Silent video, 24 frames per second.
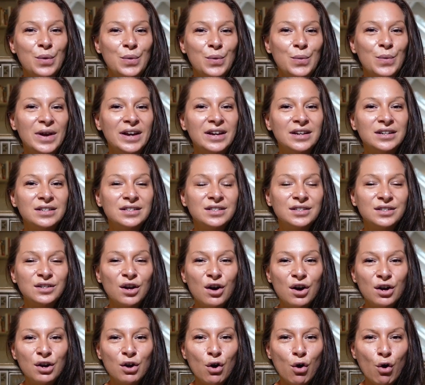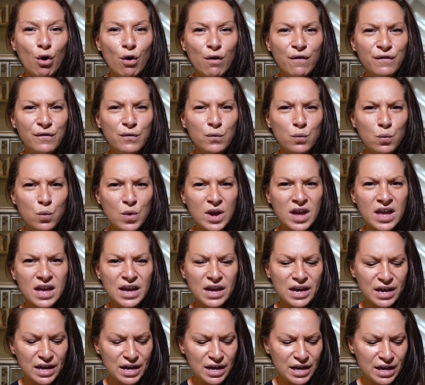we're going to start off
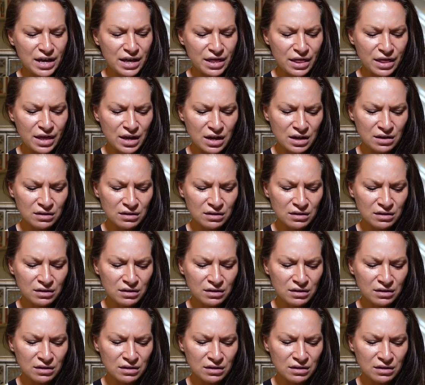with,